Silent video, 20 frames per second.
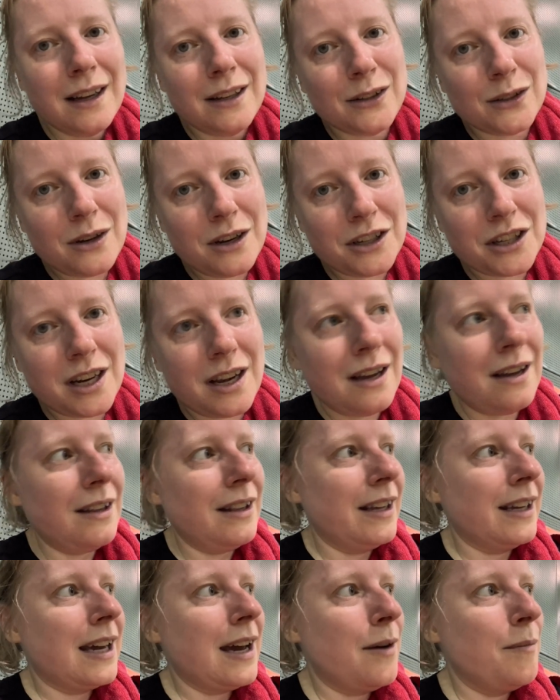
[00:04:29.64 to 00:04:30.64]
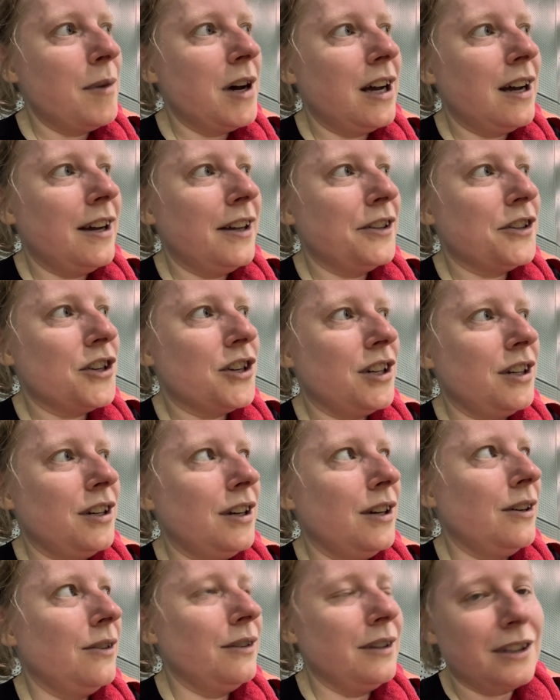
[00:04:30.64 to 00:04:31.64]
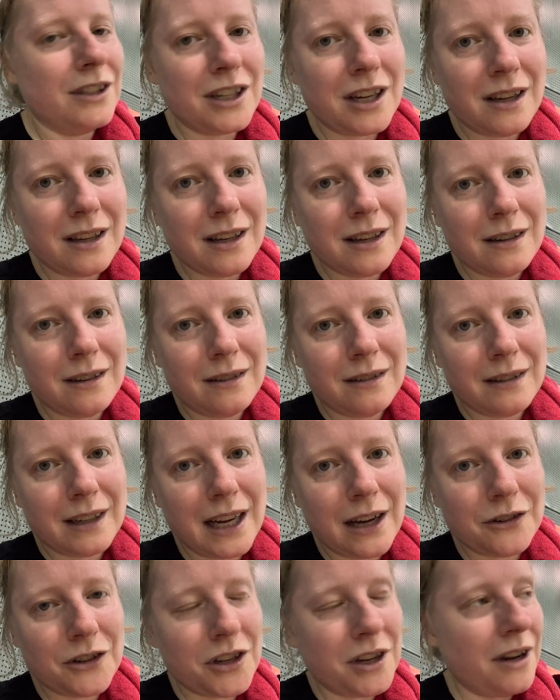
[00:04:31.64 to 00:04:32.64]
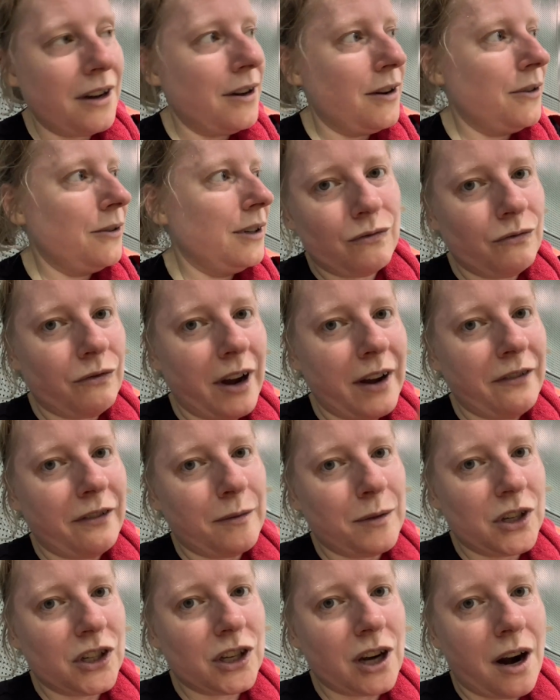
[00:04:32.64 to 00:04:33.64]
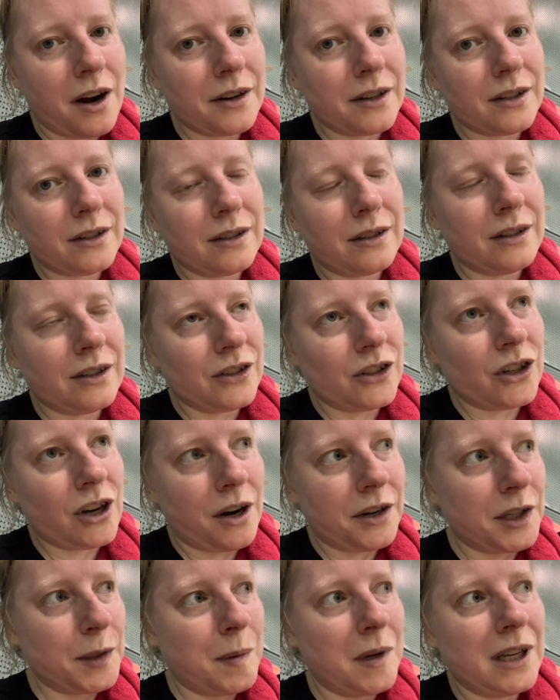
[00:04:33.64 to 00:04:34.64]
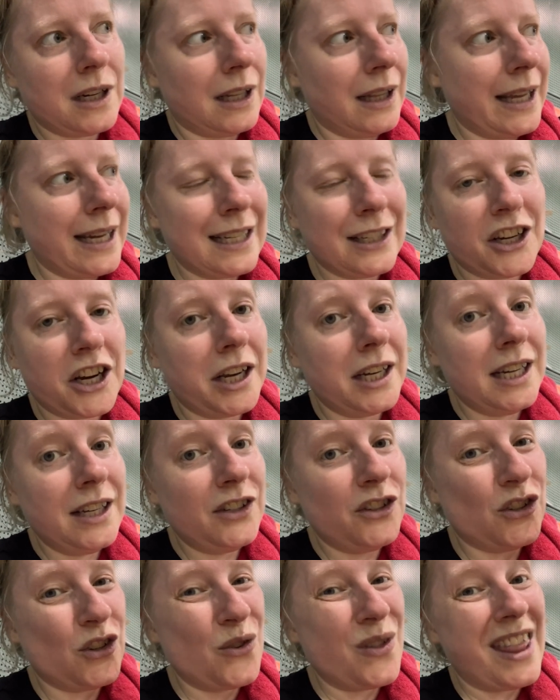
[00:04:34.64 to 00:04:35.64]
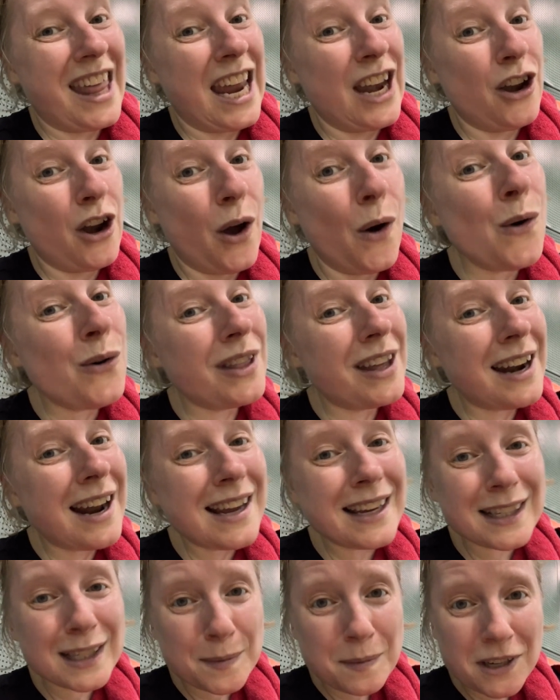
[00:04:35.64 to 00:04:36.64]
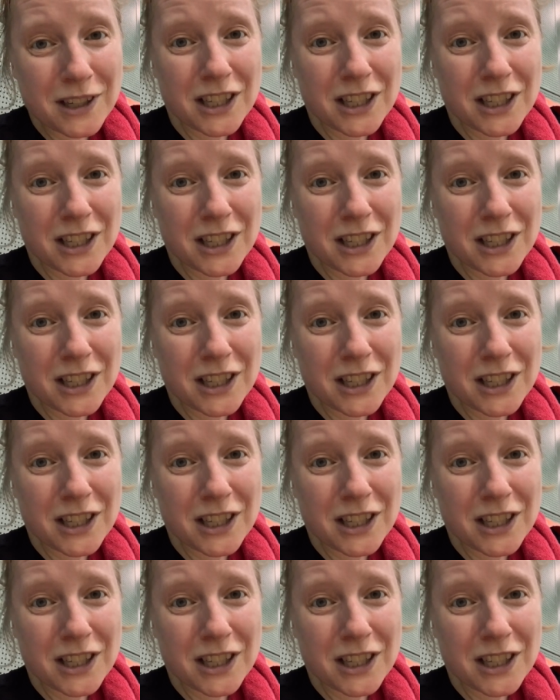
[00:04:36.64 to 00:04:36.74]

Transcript: like how much, you know, and jiayou and haocho, and right from the start speaking a lot of Chinese so they know that I can speak